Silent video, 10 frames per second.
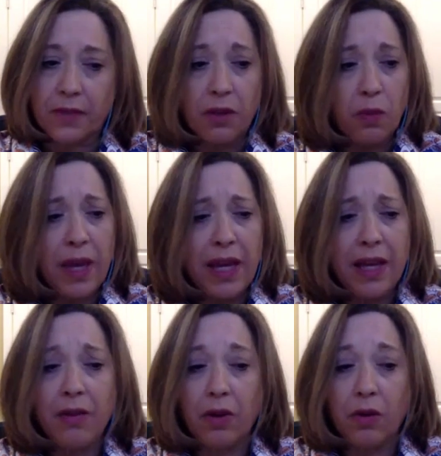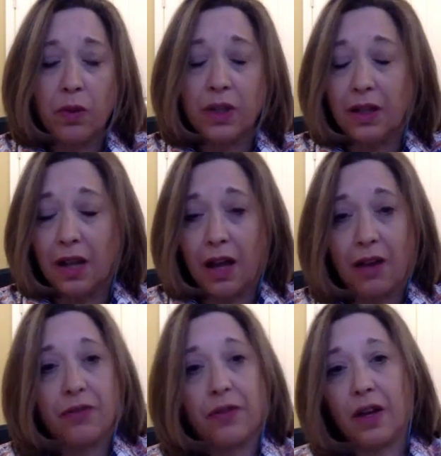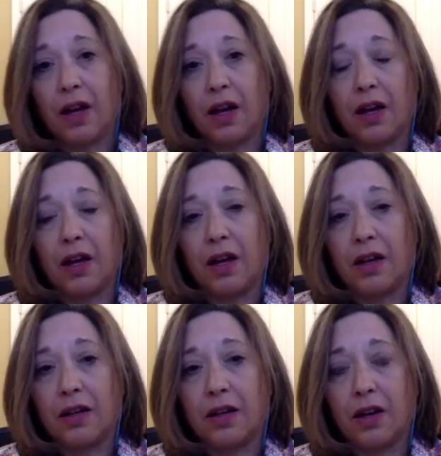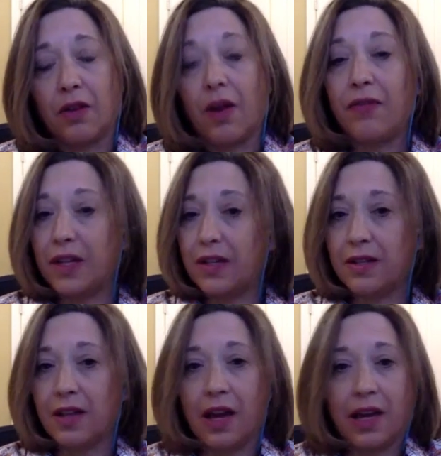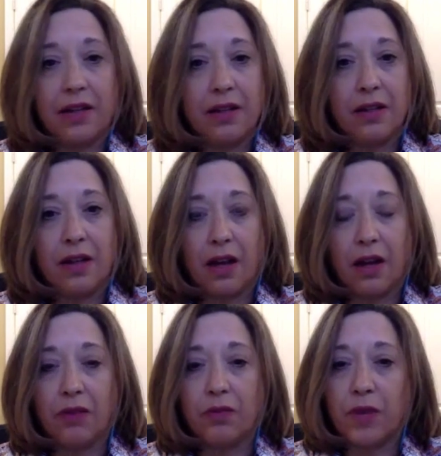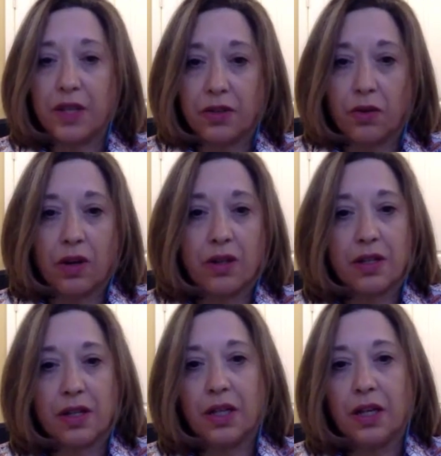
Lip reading: We would love a graphic design resource.